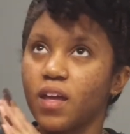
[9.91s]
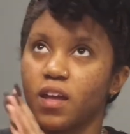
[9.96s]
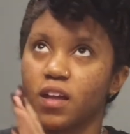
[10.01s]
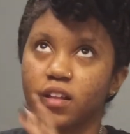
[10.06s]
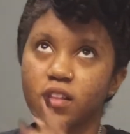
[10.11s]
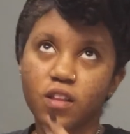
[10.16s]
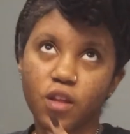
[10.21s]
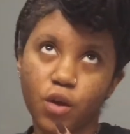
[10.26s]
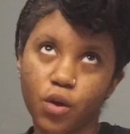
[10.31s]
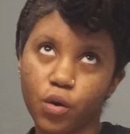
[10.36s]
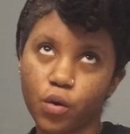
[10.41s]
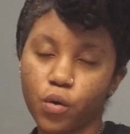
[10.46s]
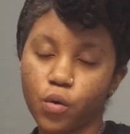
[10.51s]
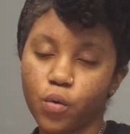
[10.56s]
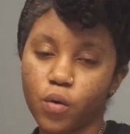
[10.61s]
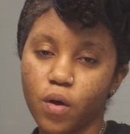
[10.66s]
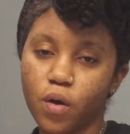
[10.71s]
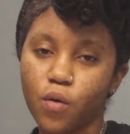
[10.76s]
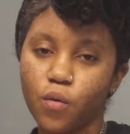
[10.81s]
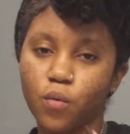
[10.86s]

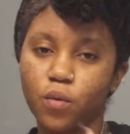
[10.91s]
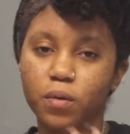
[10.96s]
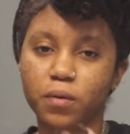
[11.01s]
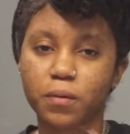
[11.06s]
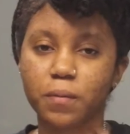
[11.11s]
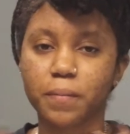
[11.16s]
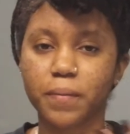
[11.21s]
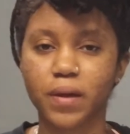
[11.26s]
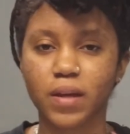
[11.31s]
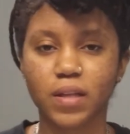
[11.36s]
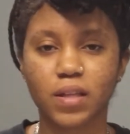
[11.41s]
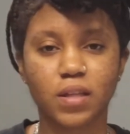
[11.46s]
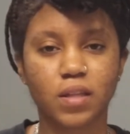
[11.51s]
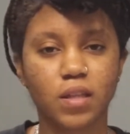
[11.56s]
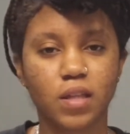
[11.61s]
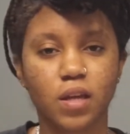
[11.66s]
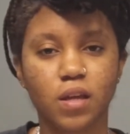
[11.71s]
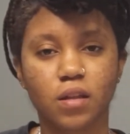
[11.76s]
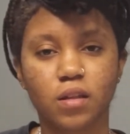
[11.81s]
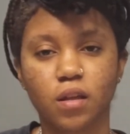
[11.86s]
Hello, welcome back to
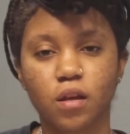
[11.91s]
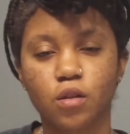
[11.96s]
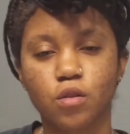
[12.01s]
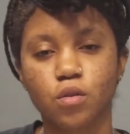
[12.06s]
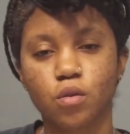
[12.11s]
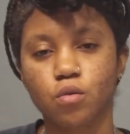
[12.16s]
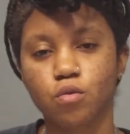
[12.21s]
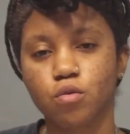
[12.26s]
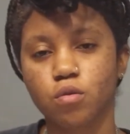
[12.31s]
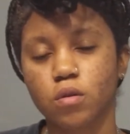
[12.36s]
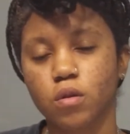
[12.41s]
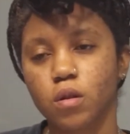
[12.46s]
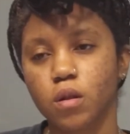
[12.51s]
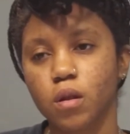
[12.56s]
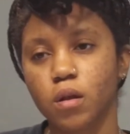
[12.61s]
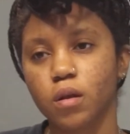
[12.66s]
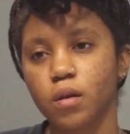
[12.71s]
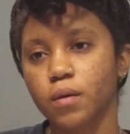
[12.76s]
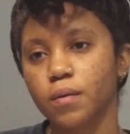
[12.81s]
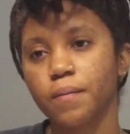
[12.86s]
the Antisocial
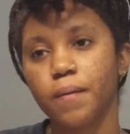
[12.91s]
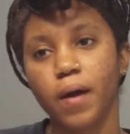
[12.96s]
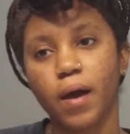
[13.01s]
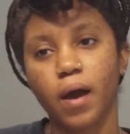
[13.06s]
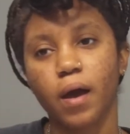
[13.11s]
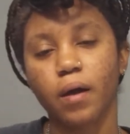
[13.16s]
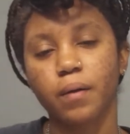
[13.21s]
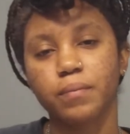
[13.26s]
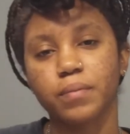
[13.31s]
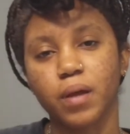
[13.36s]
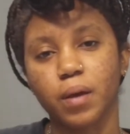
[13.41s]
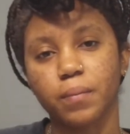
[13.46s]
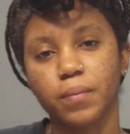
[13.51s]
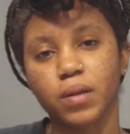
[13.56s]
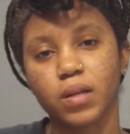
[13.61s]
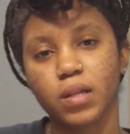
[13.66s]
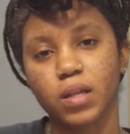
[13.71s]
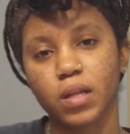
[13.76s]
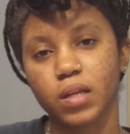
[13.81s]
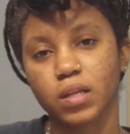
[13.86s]
Club. I'm
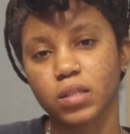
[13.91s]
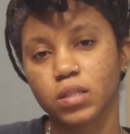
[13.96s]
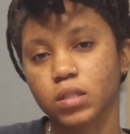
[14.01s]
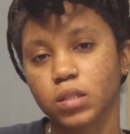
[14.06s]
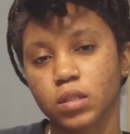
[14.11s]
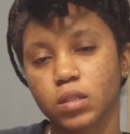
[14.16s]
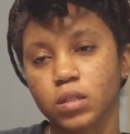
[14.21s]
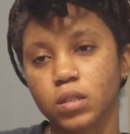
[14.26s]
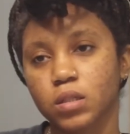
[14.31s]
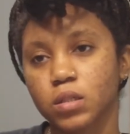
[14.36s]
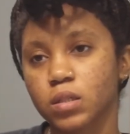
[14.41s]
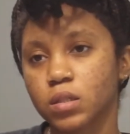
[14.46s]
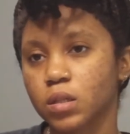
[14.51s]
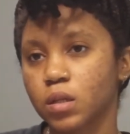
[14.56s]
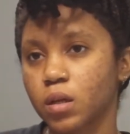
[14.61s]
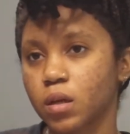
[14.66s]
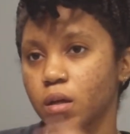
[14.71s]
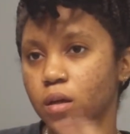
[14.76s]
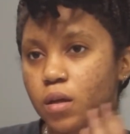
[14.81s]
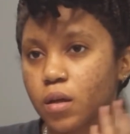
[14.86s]
Diamond Alexis.
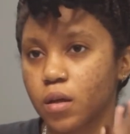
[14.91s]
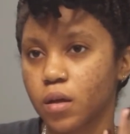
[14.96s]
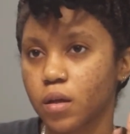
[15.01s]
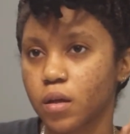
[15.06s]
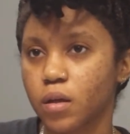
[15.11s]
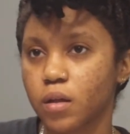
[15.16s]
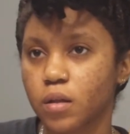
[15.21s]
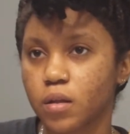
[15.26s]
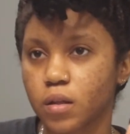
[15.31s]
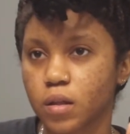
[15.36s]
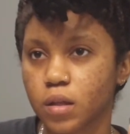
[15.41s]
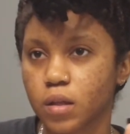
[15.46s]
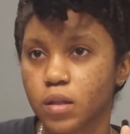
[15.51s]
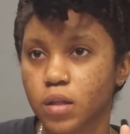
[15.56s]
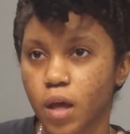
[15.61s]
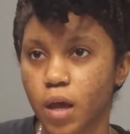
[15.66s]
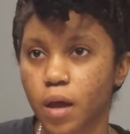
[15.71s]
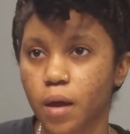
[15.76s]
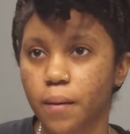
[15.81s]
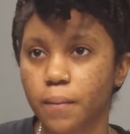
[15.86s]

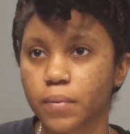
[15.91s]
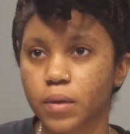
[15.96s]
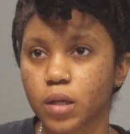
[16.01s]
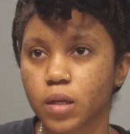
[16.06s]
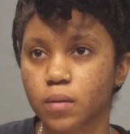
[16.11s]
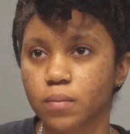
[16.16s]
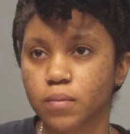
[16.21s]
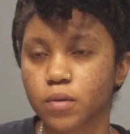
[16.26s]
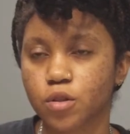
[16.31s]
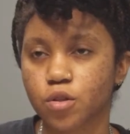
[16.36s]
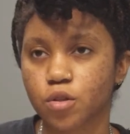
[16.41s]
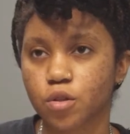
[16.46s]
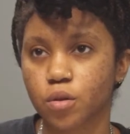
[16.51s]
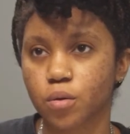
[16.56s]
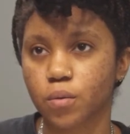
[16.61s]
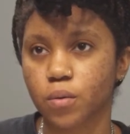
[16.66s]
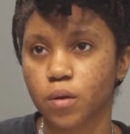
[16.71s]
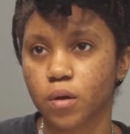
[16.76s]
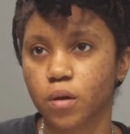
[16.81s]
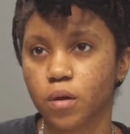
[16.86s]
Today I'm going to be
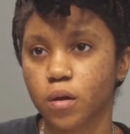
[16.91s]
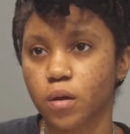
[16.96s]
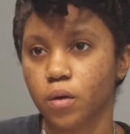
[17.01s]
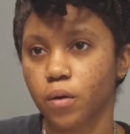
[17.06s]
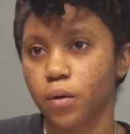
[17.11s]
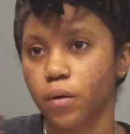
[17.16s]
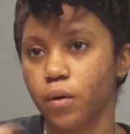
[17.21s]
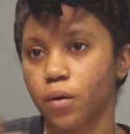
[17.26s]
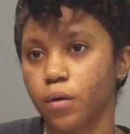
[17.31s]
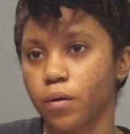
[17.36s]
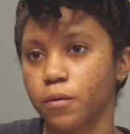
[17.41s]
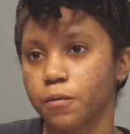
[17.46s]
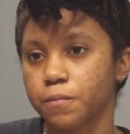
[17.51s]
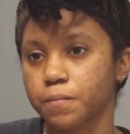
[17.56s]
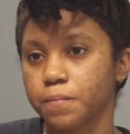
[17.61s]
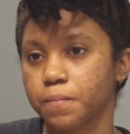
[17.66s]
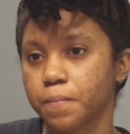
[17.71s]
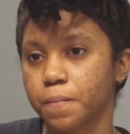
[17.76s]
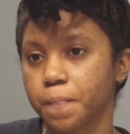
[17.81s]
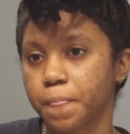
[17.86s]
showing y'all
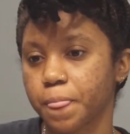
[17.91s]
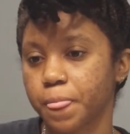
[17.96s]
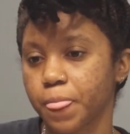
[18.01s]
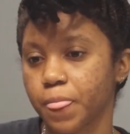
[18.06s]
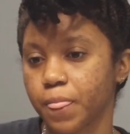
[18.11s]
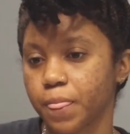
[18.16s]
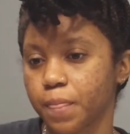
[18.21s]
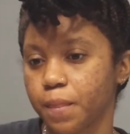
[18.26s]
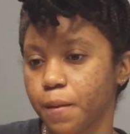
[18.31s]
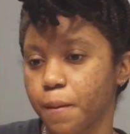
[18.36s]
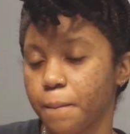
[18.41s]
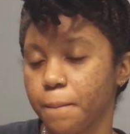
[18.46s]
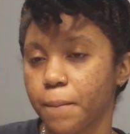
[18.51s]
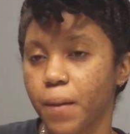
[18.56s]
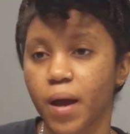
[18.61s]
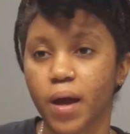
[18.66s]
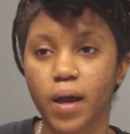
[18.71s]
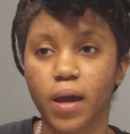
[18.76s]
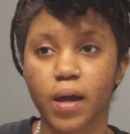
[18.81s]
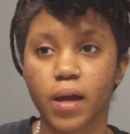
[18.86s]

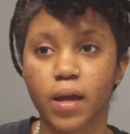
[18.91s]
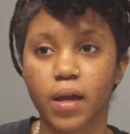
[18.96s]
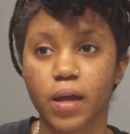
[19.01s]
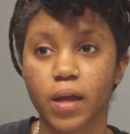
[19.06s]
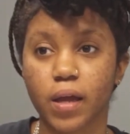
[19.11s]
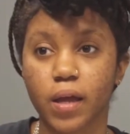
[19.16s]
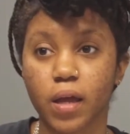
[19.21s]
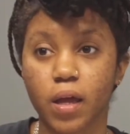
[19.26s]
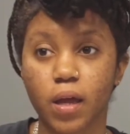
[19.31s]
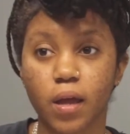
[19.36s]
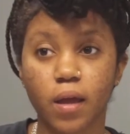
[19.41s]
my